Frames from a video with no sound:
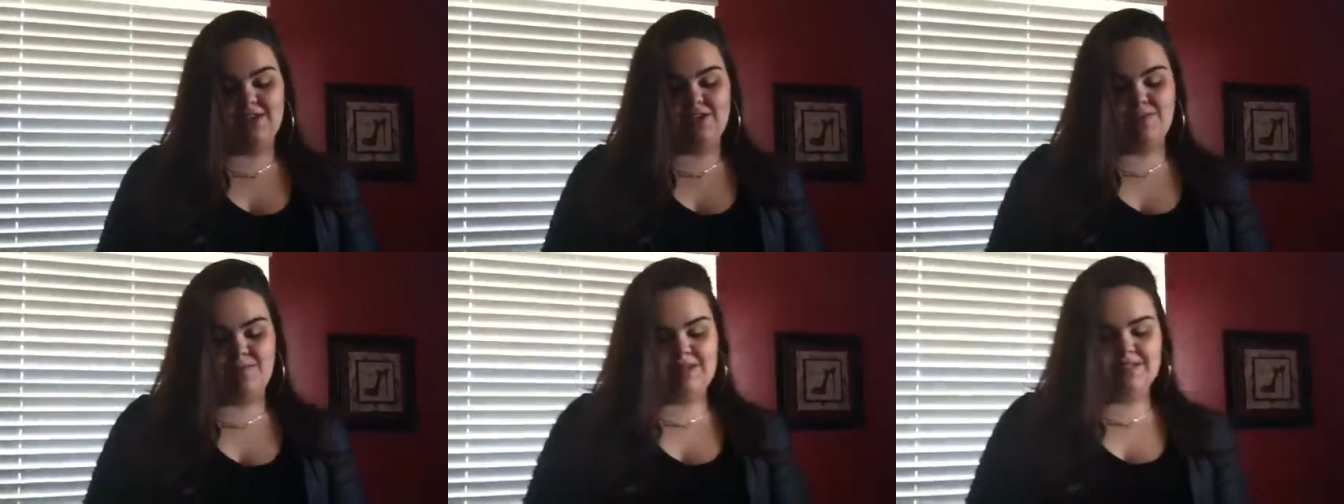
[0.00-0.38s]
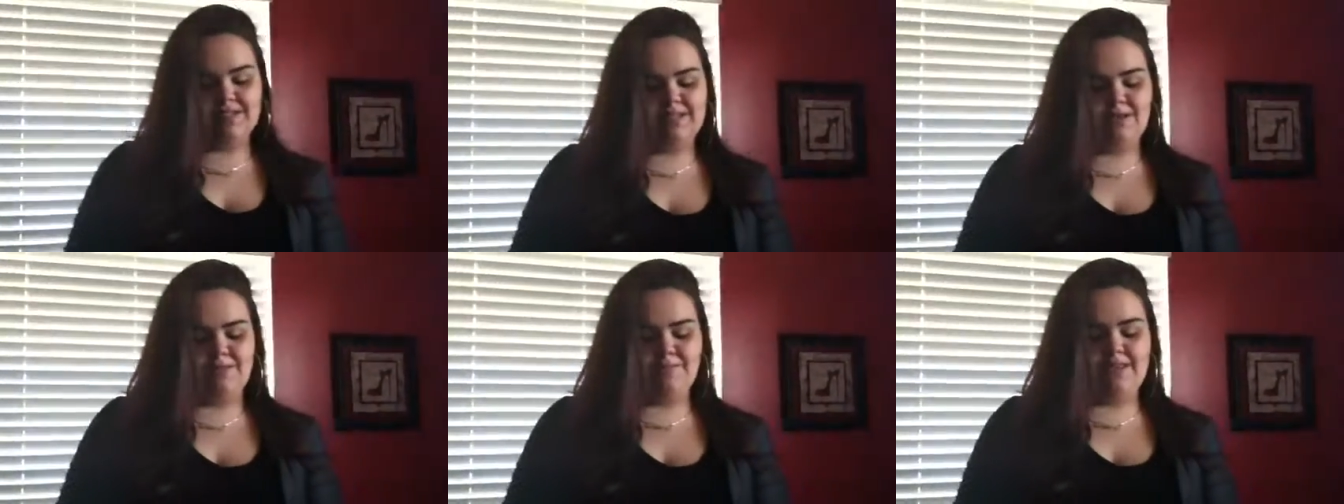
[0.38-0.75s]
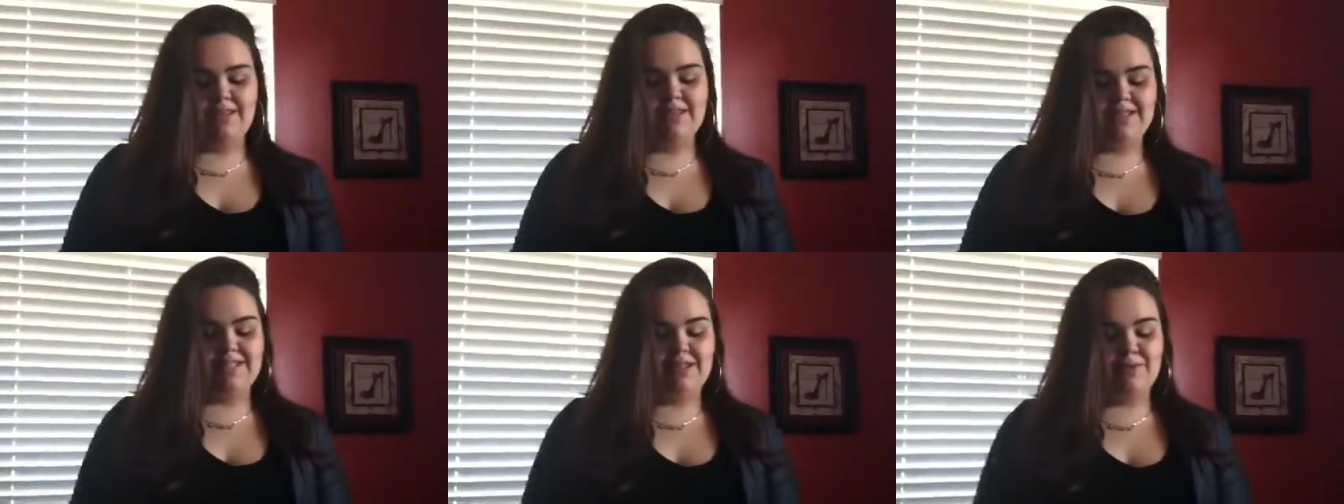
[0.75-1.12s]
You mean to tell
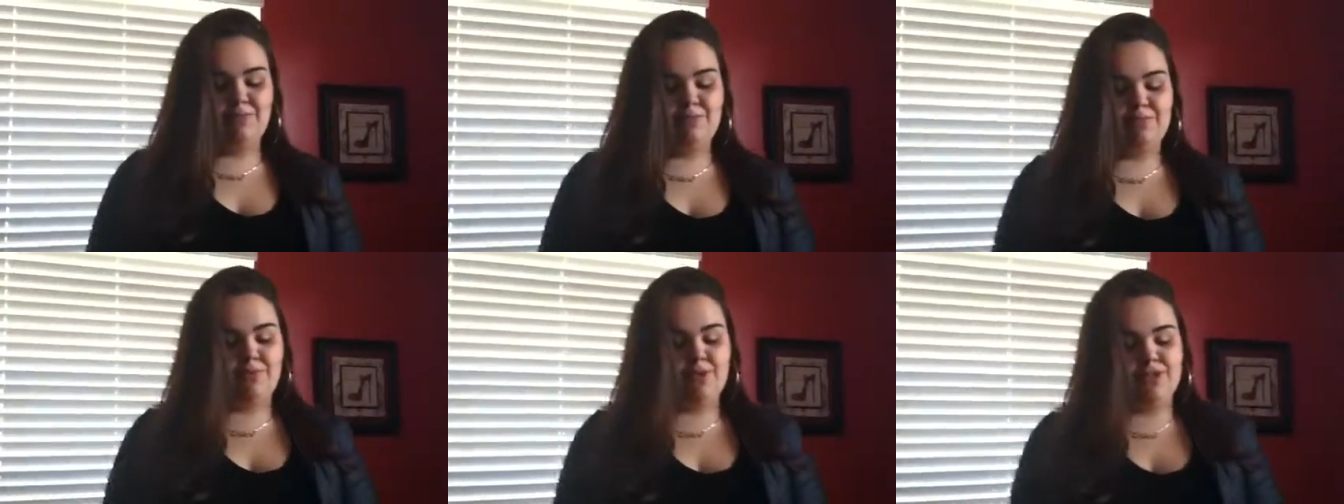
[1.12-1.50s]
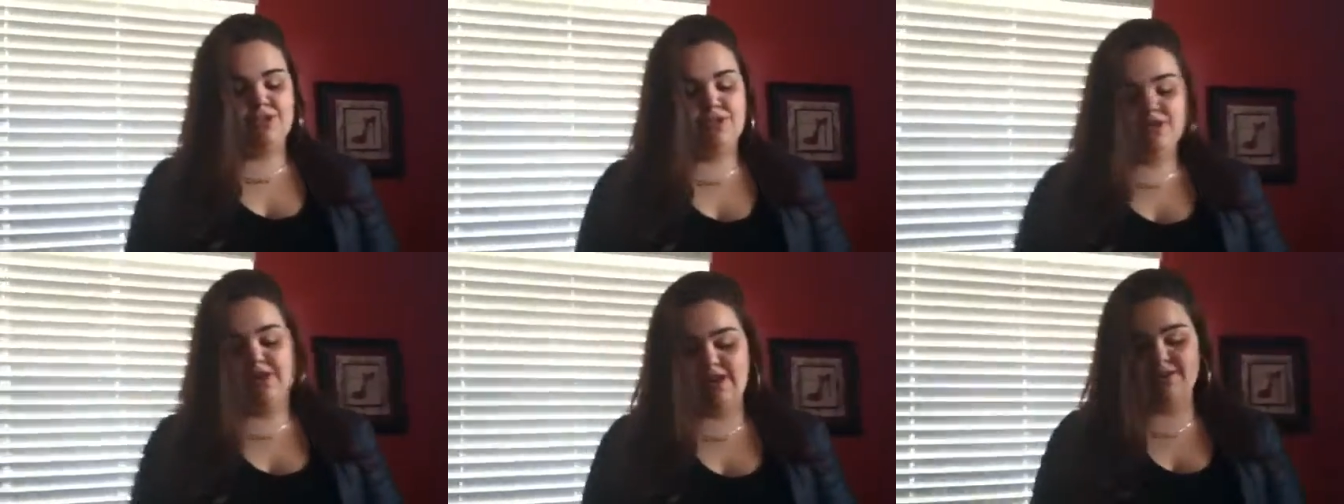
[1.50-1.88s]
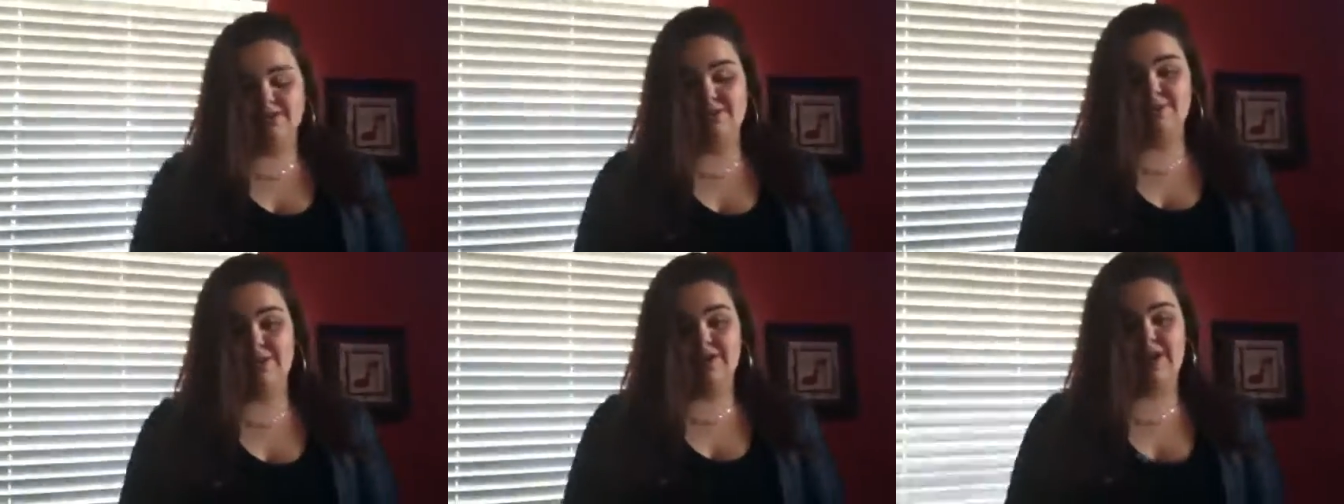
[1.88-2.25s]
me that someone broke into your
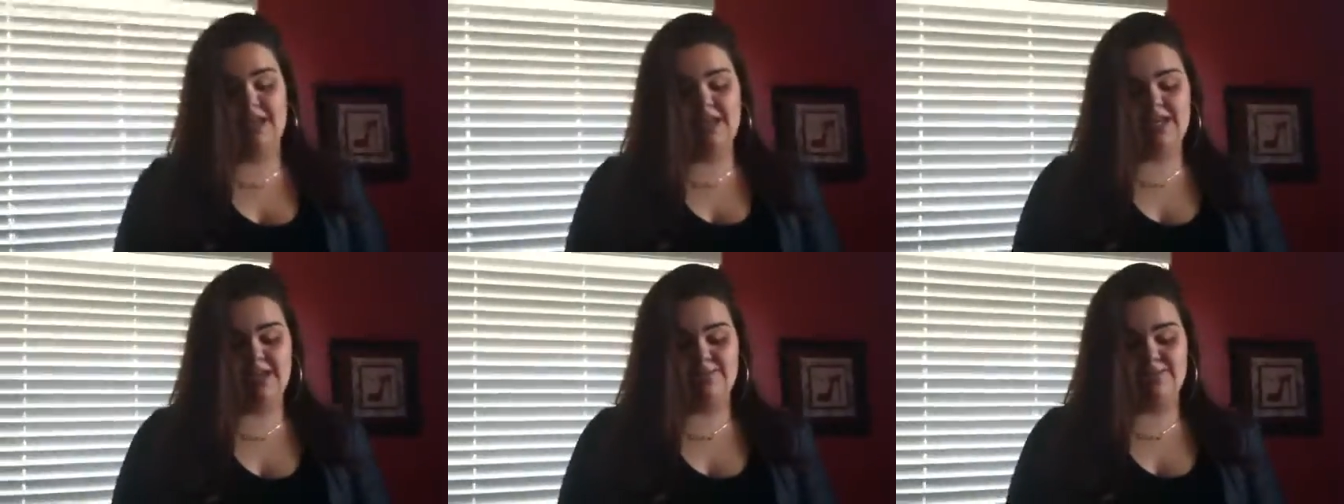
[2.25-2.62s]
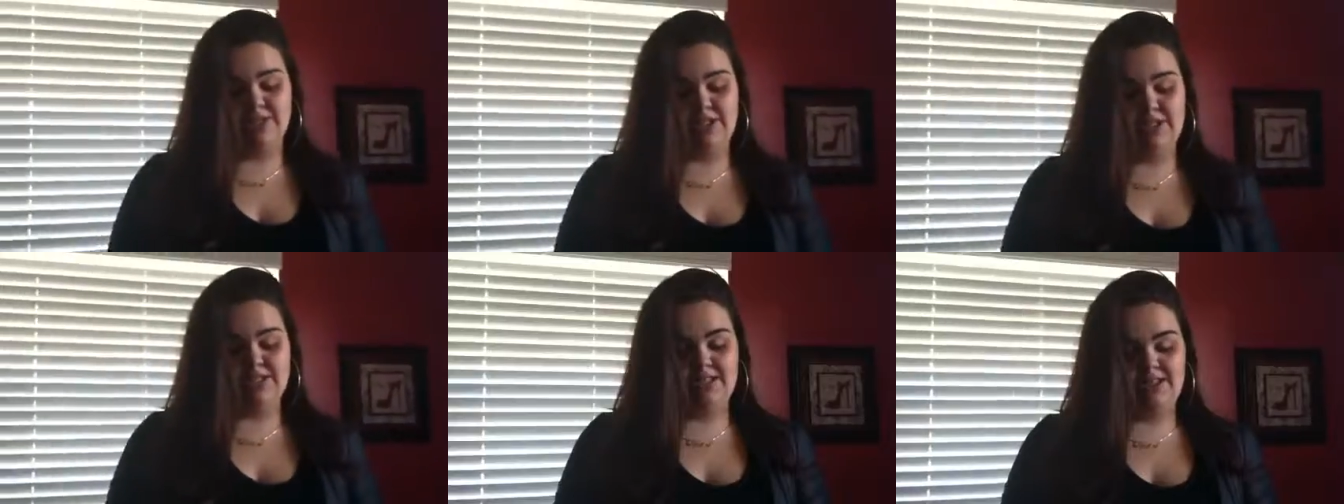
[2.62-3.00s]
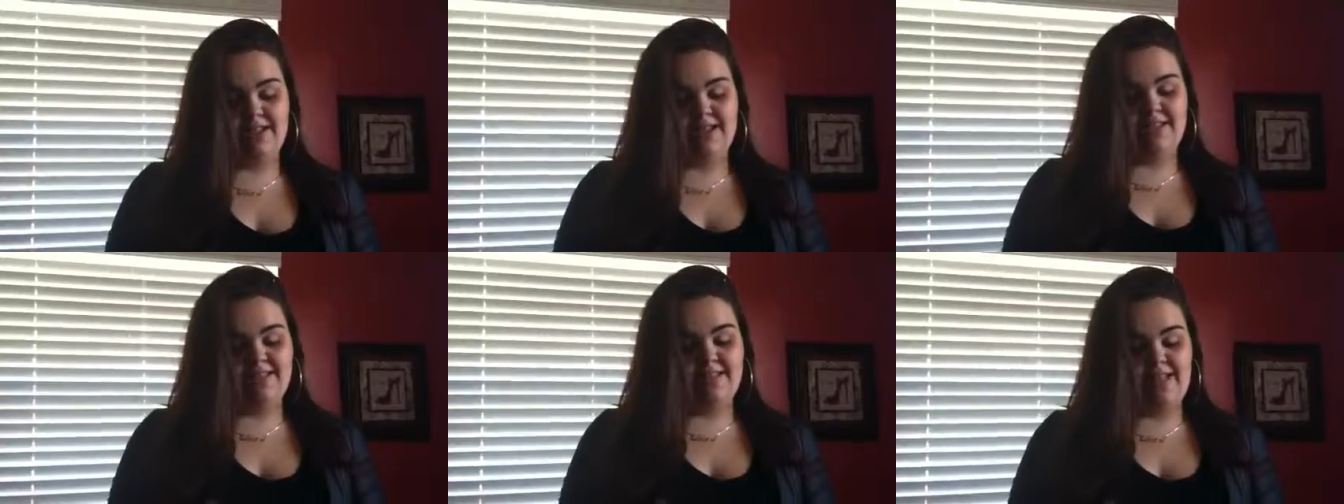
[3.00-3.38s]
house without any damages,
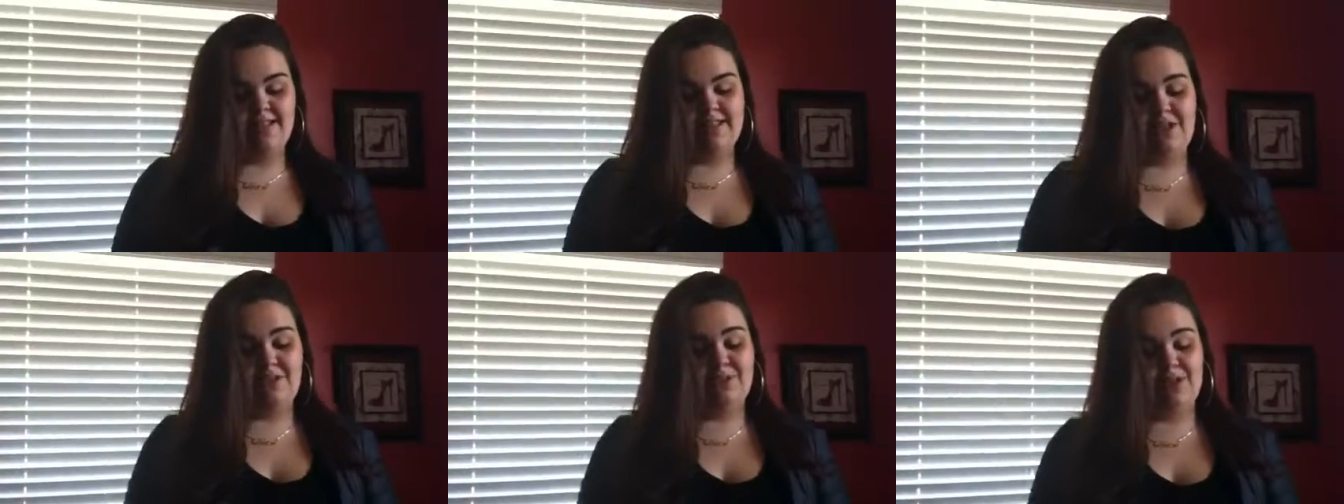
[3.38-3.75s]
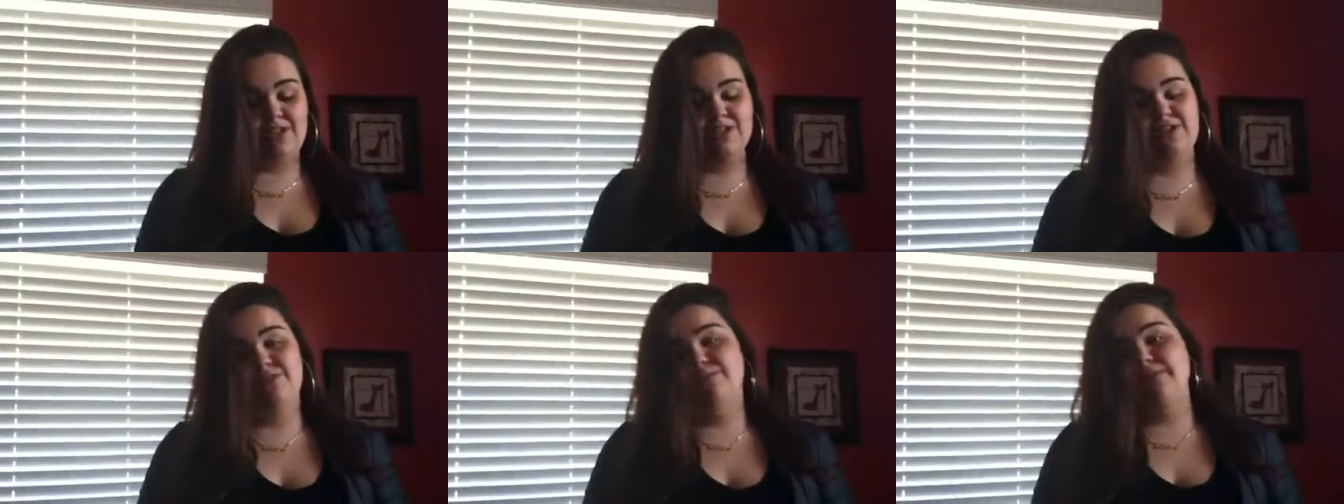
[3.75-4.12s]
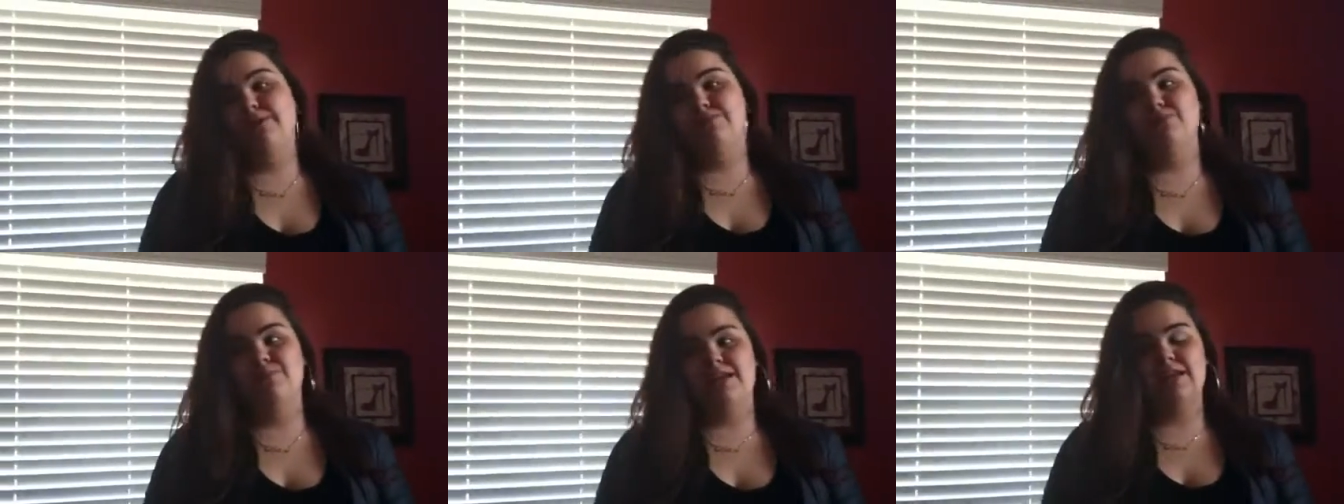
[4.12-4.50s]
then they went into your
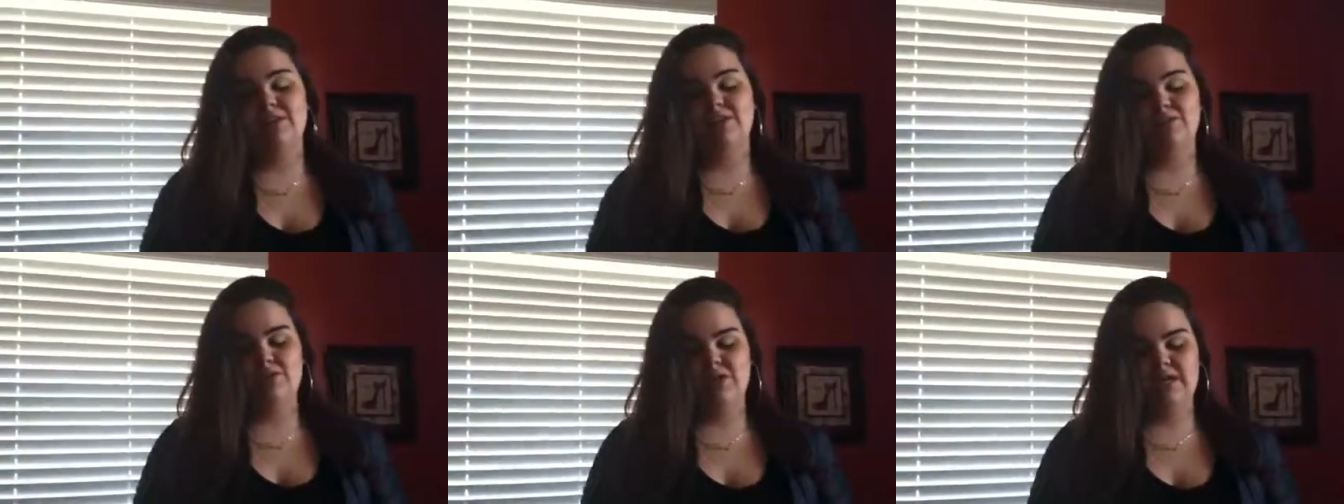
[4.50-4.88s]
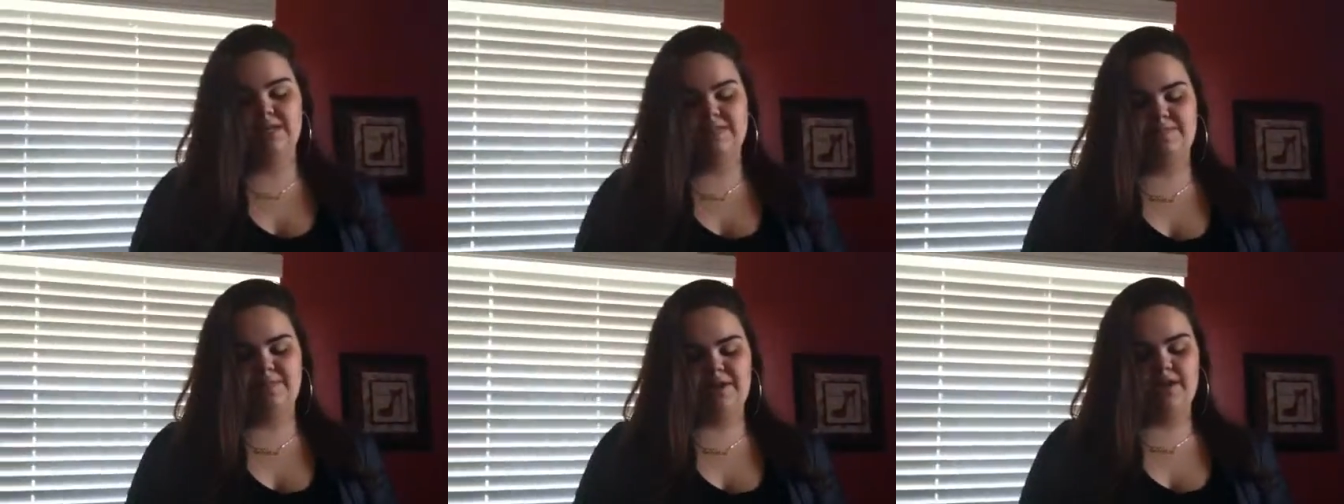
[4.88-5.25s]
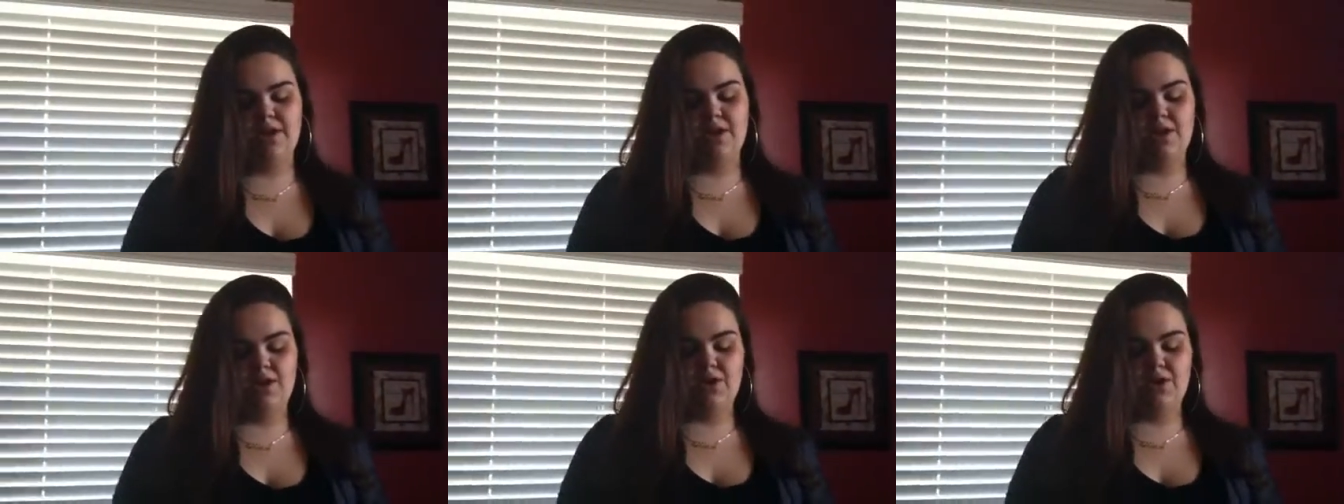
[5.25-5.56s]
bedroom and killed your husband,